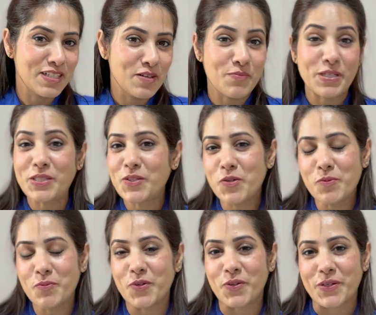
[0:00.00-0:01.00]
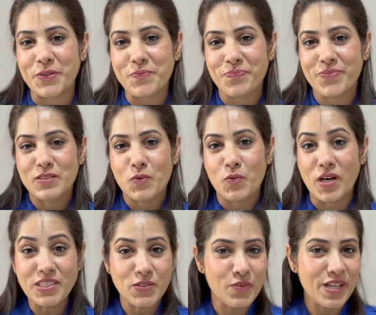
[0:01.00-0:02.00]
But no more.
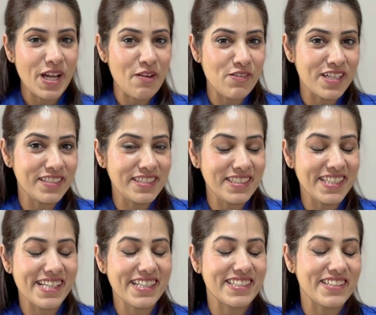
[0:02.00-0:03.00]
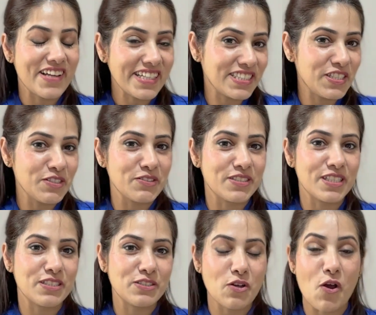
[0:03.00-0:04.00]
Once we have learned the correct
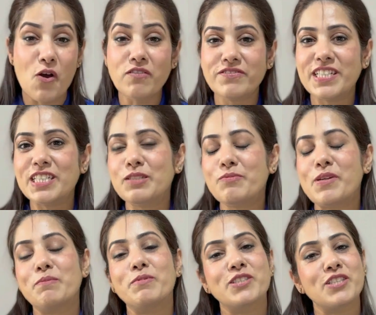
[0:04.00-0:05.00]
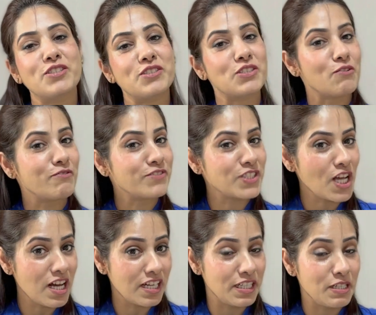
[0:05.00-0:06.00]
usage of these prepositions of
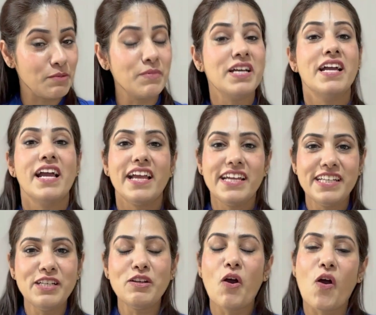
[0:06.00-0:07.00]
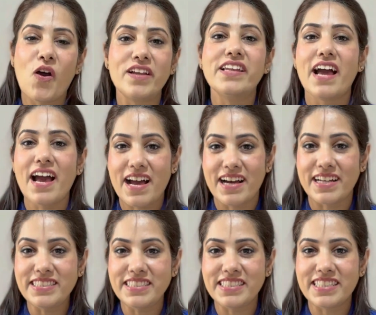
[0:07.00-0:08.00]
time, in, on,
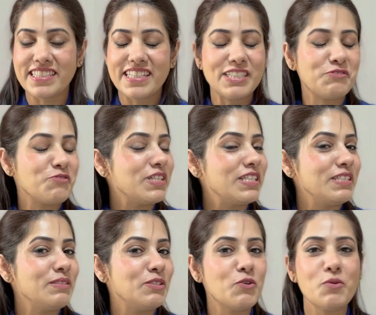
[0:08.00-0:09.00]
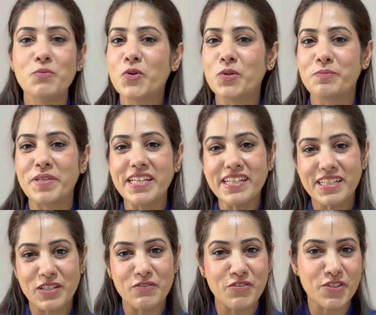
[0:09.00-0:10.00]
at, it will no more be
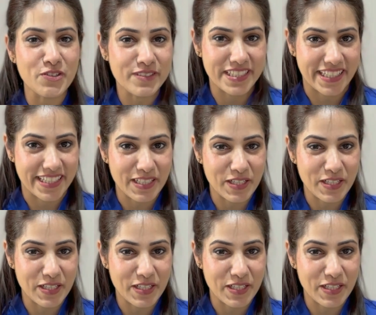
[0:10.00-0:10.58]
confusing.